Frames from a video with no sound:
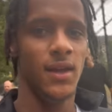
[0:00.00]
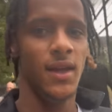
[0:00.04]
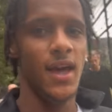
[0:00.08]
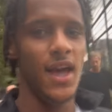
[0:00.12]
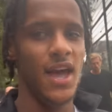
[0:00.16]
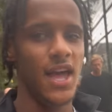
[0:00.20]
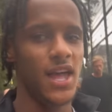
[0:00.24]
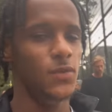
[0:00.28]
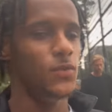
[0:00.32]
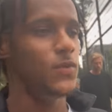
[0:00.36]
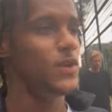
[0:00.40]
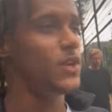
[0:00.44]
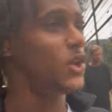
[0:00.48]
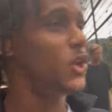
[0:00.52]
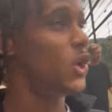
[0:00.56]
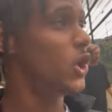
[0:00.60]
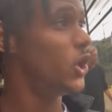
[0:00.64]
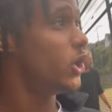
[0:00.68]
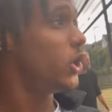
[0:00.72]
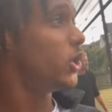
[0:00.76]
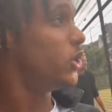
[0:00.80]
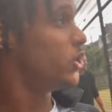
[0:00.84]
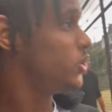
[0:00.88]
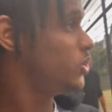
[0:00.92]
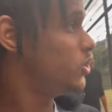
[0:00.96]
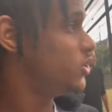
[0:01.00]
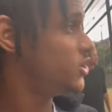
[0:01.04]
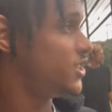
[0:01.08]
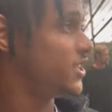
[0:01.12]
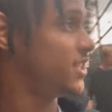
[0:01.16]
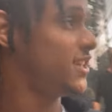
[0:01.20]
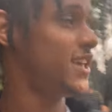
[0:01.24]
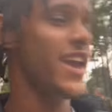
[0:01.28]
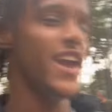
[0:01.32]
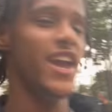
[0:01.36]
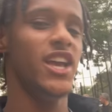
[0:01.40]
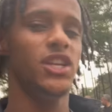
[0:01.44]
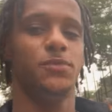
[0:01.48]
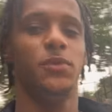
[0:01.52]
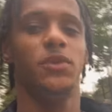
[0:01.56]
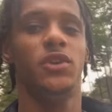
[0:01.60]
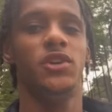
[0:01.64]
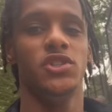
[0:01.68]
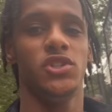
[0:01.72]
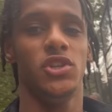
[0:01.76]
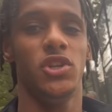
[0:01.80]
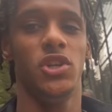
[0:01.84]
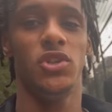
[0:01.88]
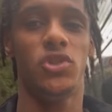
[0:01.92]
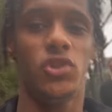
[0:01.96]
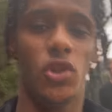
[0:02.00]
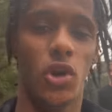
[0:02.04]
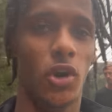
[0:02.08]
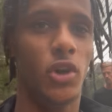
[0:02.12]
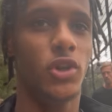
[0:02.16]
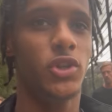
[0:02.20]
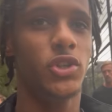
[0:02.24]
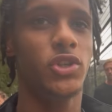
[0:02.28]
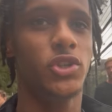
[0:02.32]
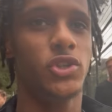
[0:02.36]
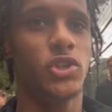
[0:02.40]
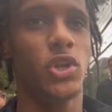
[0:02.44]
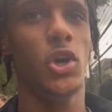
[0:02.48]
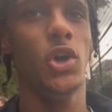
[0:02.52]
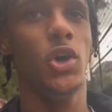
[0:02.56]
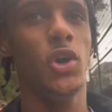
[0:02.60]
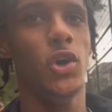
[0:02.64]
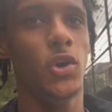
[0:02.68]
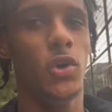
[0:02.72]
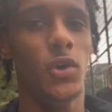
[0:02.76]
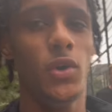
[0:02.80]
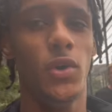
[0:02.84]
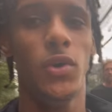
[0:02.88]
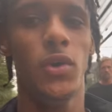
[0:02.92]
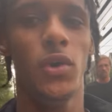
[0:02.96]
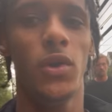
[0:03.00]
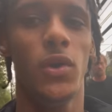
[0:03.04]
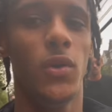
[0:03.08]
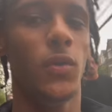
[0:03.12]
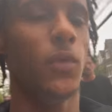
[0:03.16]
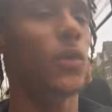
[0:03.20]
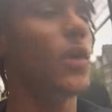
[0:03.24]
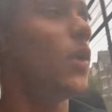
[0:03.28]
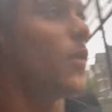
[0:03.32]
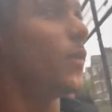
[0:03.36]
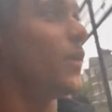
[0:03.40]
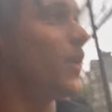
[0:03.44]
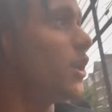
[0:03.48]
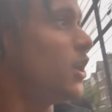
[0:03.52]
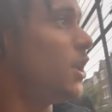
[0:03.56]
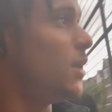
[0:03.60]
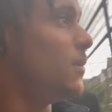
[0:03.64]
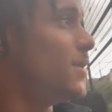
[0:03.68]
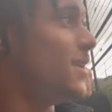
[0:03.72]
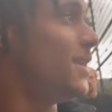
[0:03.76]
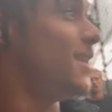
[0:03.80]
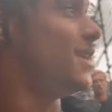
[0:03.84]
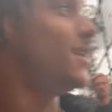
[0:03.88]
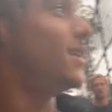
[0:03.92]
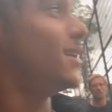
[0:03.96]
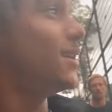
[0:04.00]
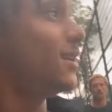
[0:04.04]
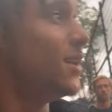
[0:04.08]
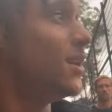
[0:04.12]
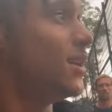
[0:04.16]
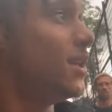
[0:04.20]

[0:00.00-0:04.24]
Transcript: and we couldn't use the cage because of the dogs, so what we're gonna be